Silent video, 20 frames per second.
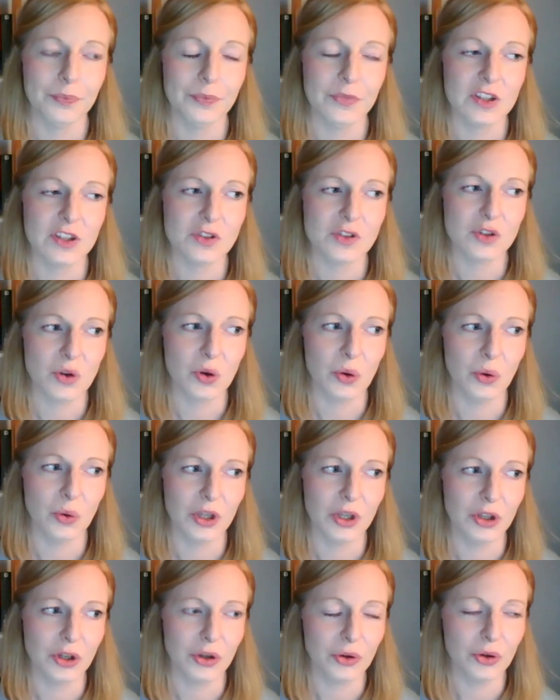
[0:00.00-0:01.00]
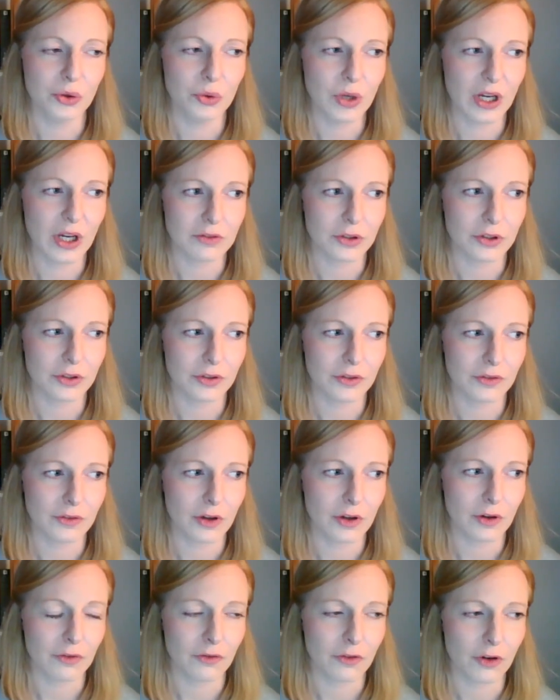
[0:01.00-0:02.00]
So, you know,
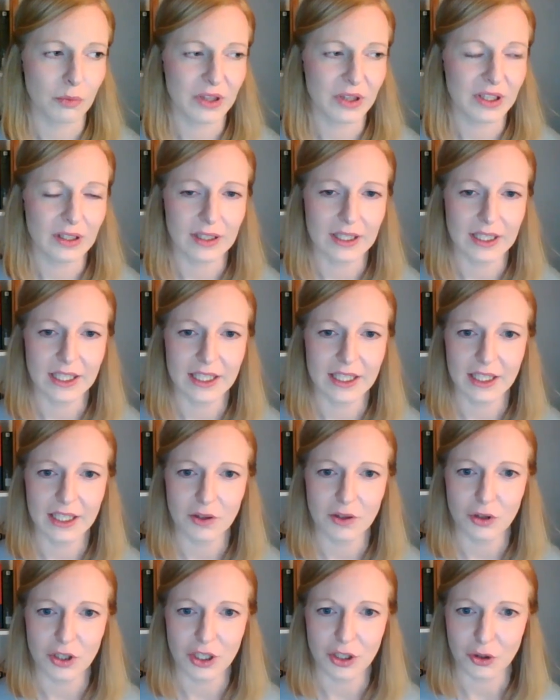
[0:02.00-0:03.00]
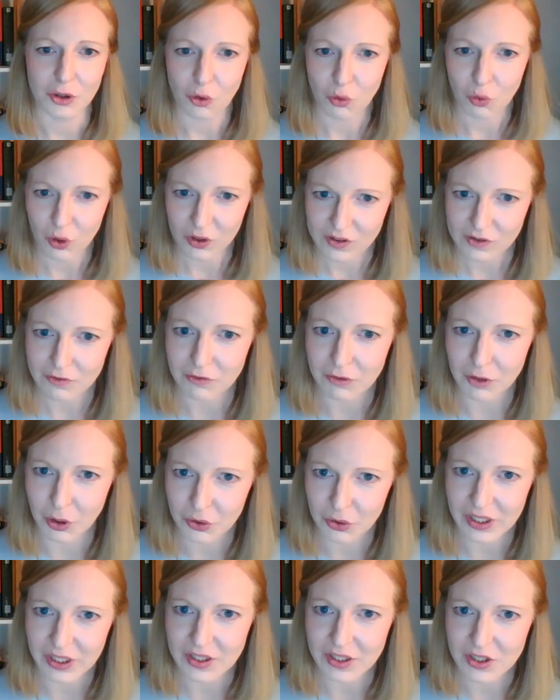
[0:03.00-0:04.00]
whoever from Italy, you know, was
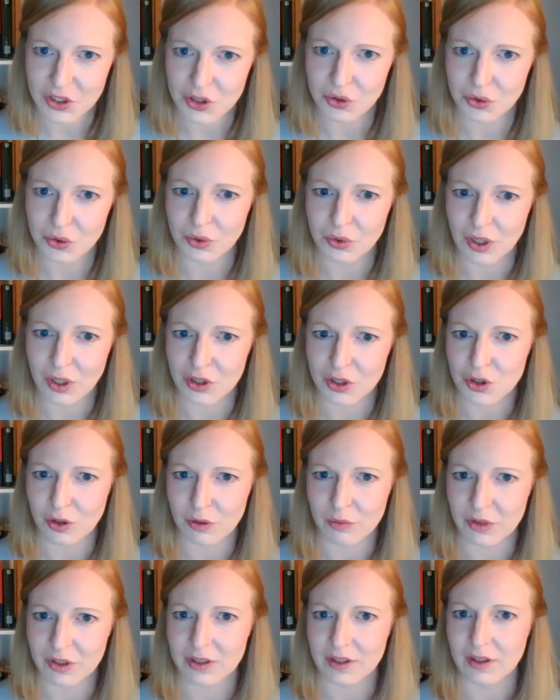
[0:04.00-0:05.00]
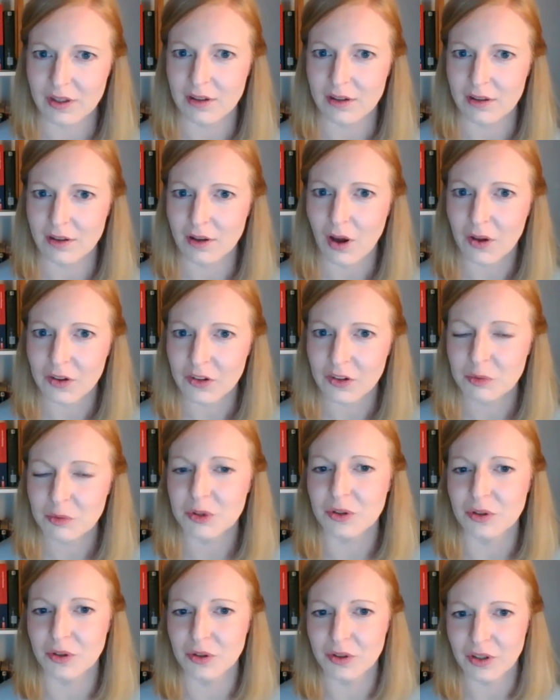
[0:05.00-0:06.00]
flown into a German hospital